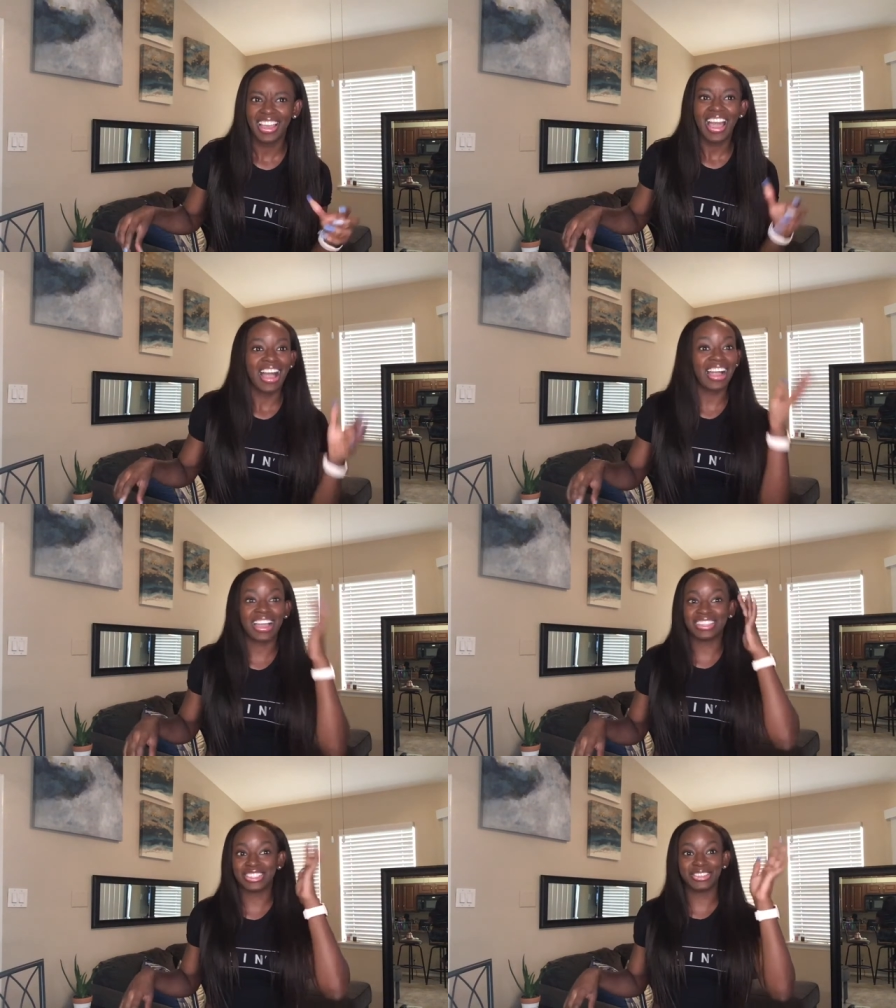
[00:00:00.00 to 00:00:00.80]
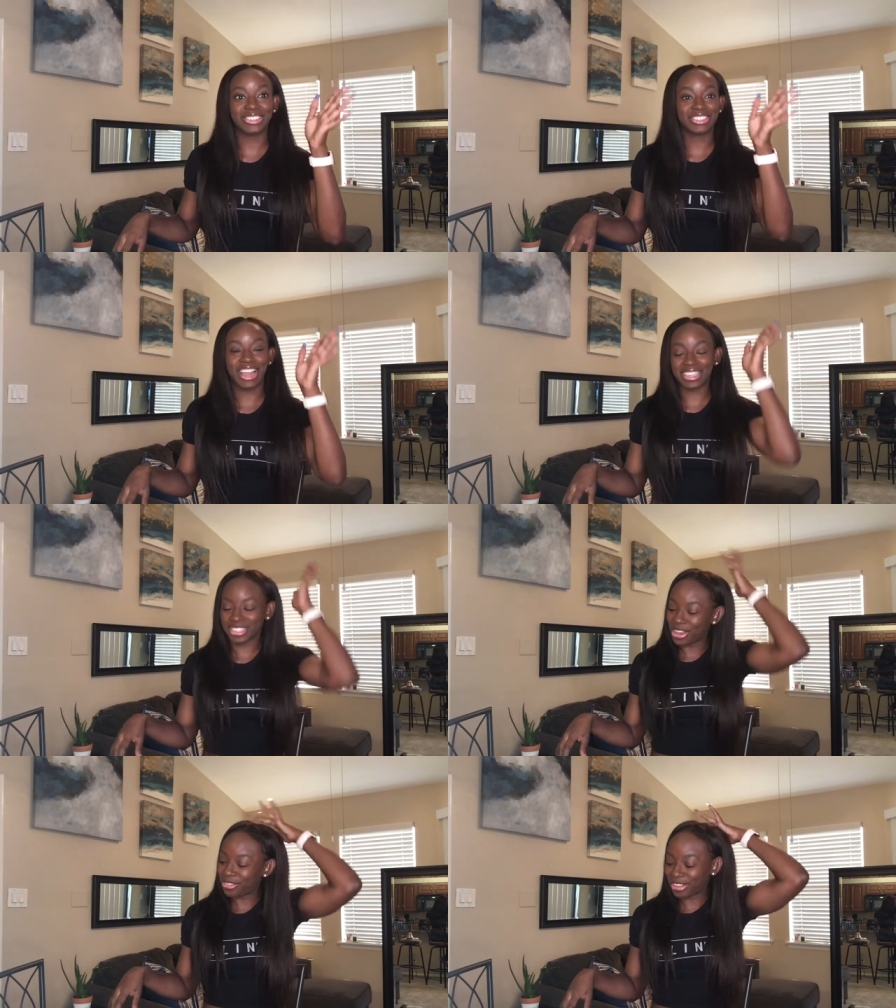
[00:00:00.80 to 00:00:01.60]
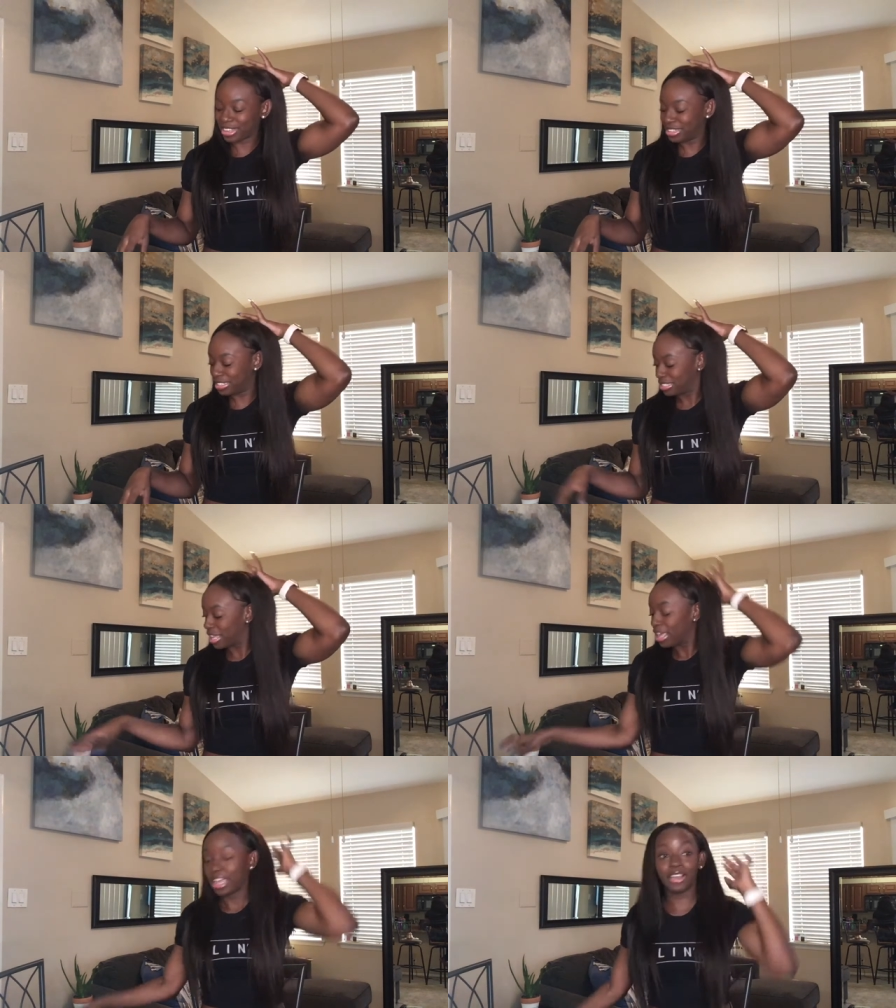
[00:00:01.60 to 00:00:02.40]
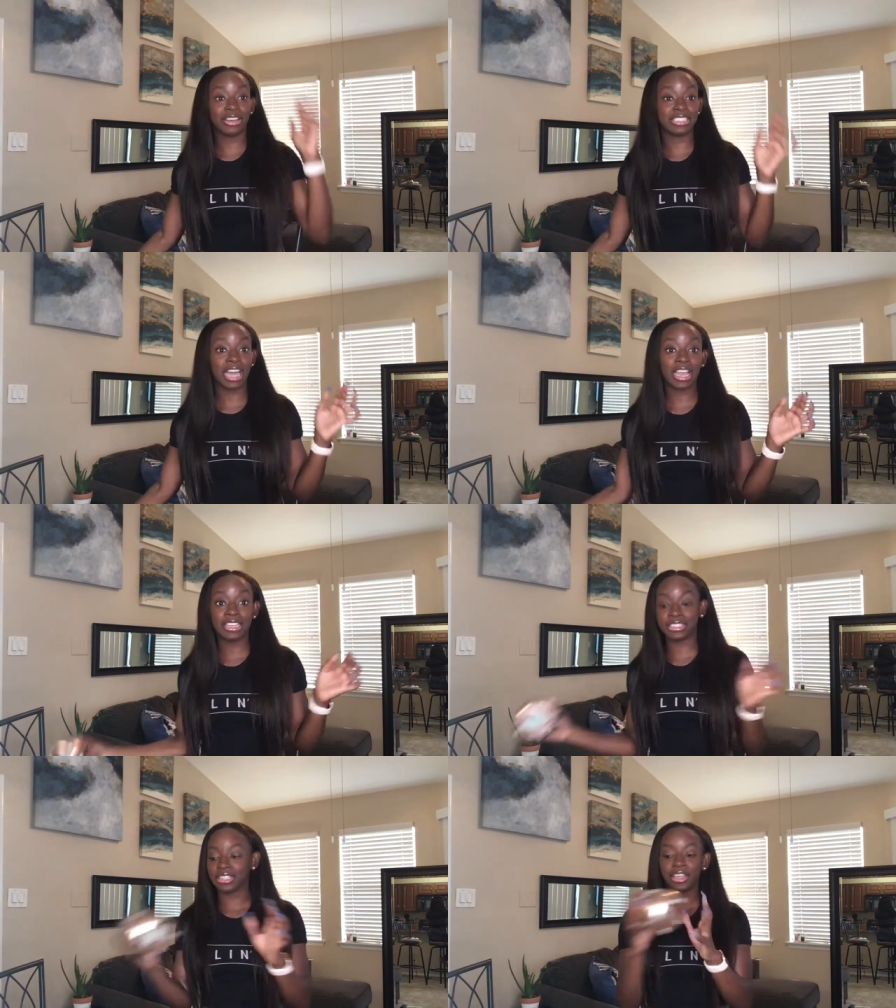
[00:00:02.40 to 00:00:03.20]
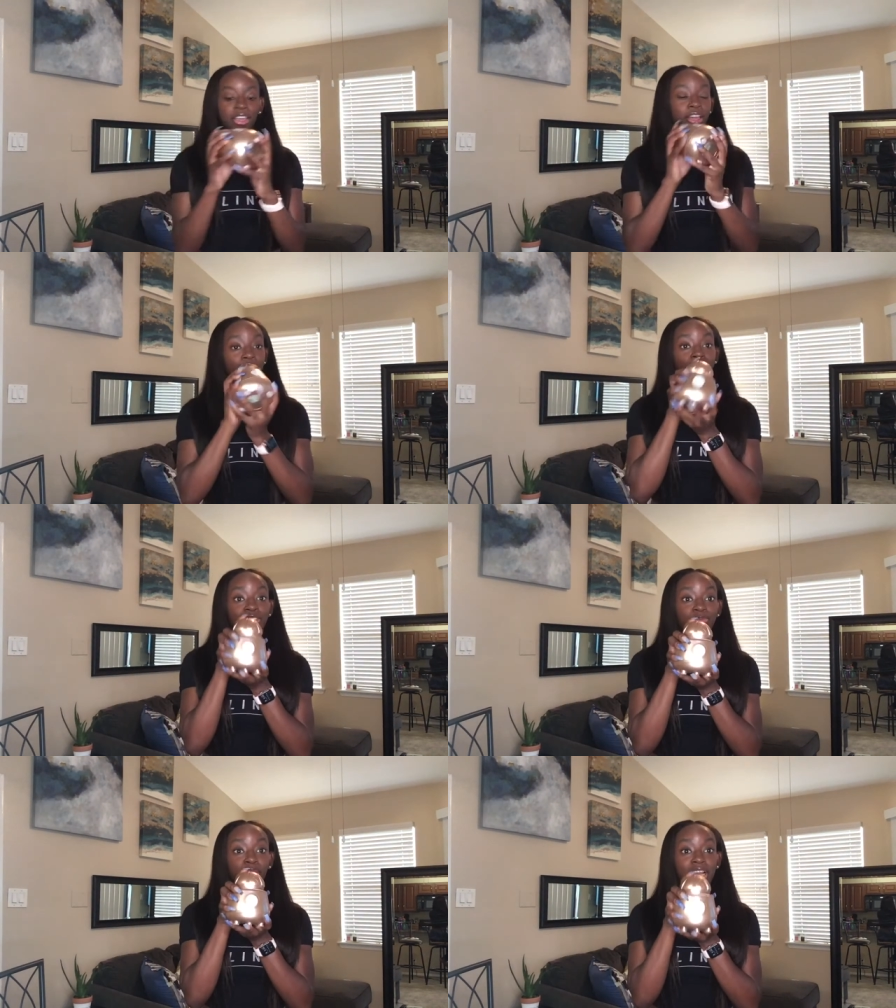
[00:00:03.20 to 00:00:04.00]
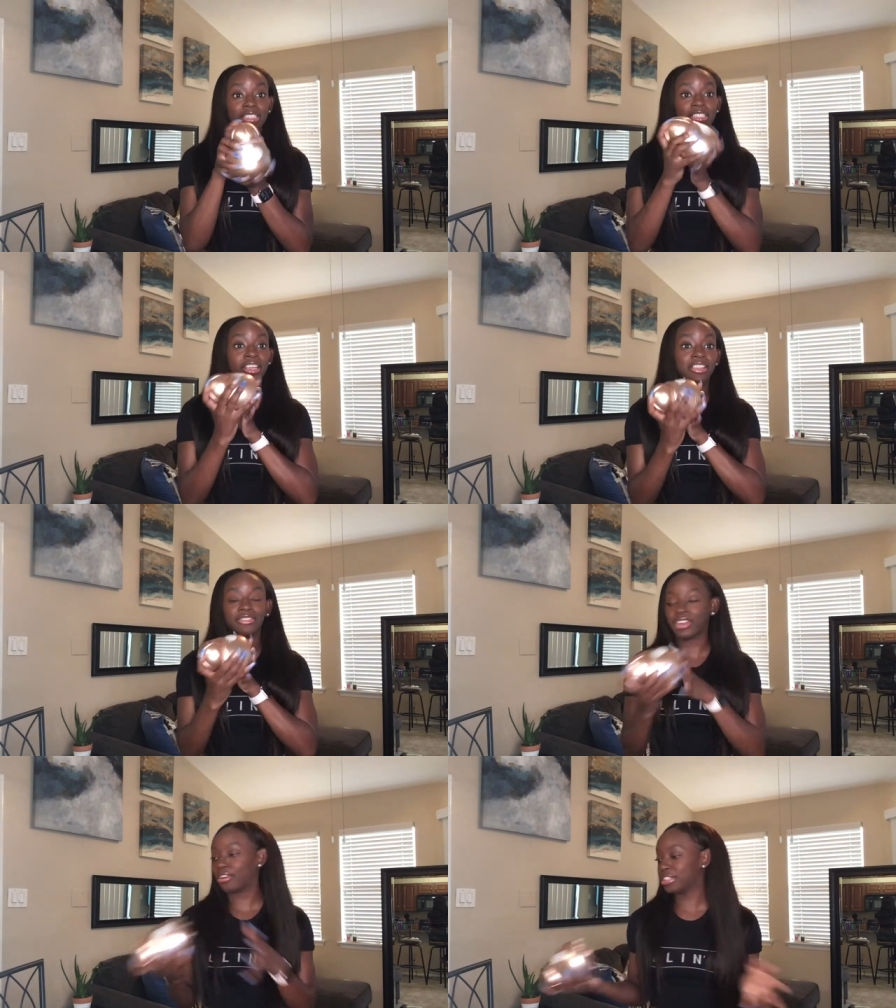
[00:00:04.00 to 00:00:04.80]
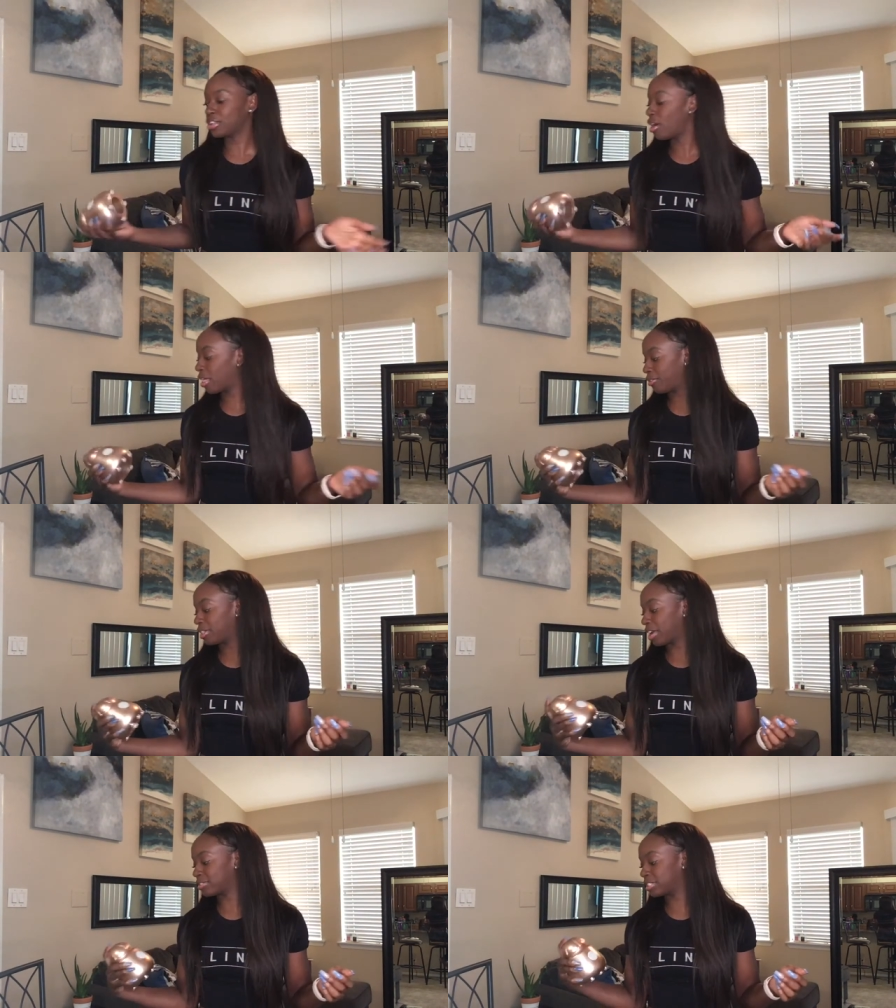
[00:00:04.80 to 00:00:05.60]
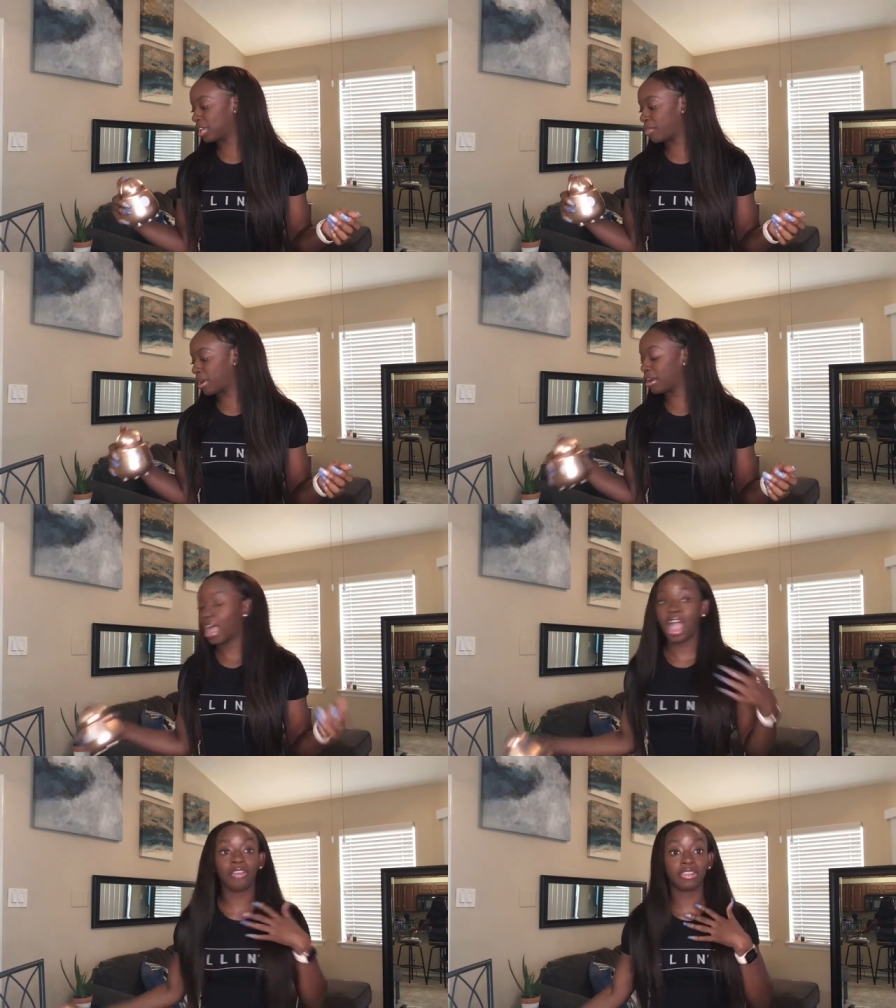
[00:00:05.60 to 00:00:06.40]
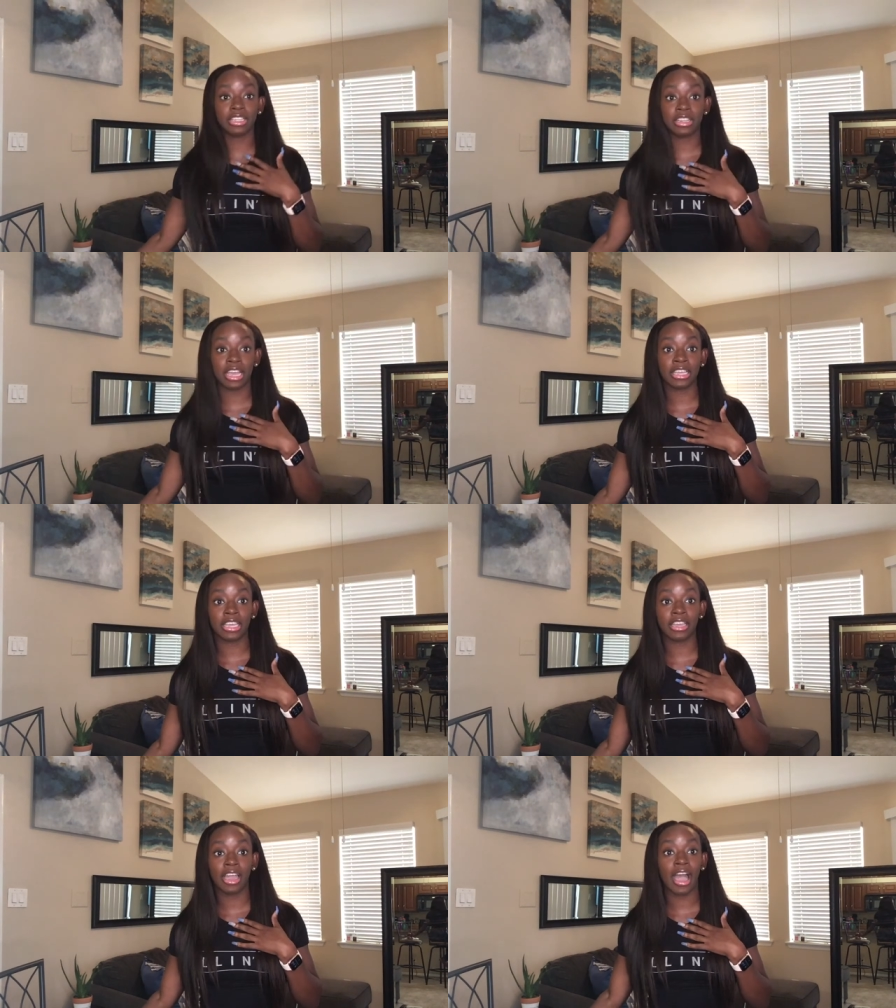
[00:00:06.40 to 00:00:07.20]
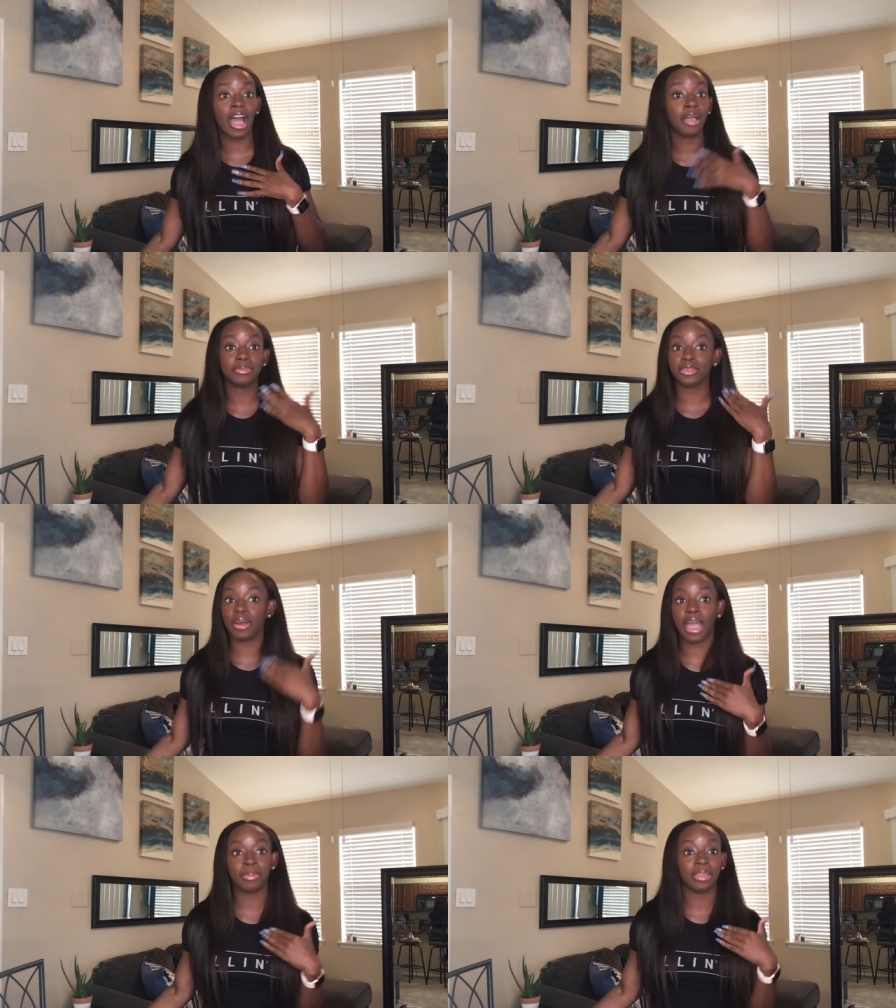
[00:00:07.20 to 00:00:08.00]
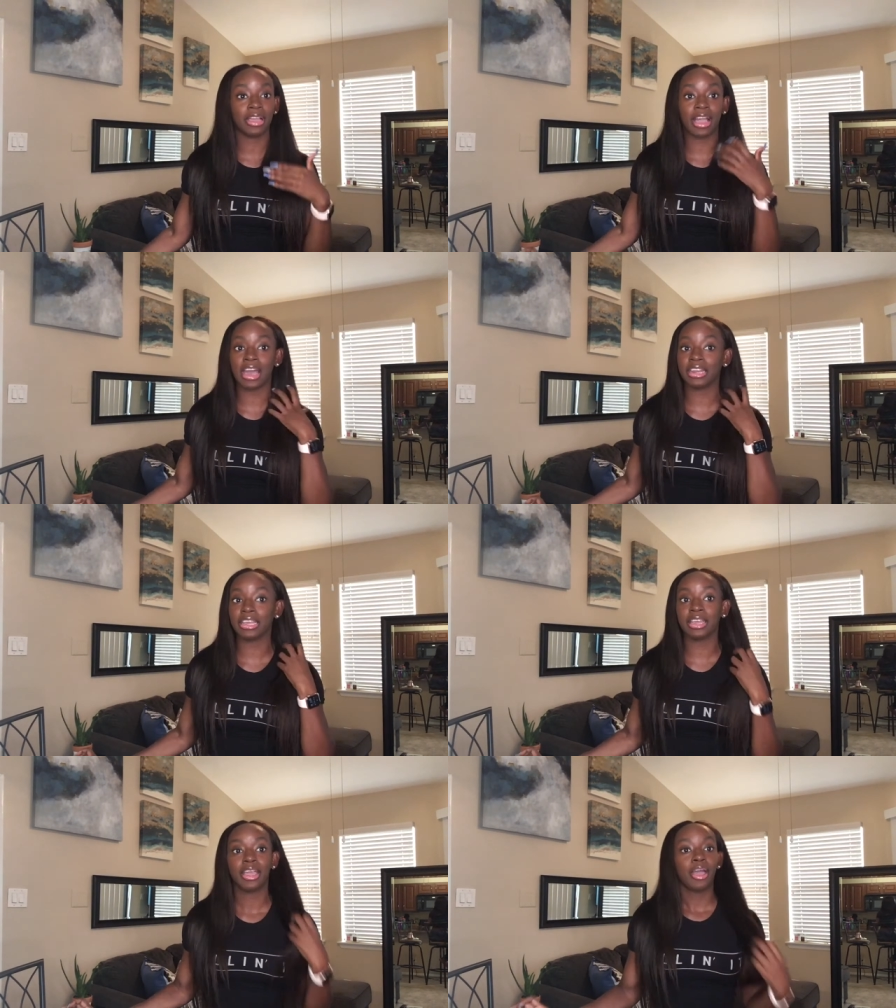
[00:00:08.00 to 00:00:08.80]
I got so distracted. Oh my goodness. Anyways, that is the brush and the video. That's all I really have to say about it. I really like it. I'm so happy I got it.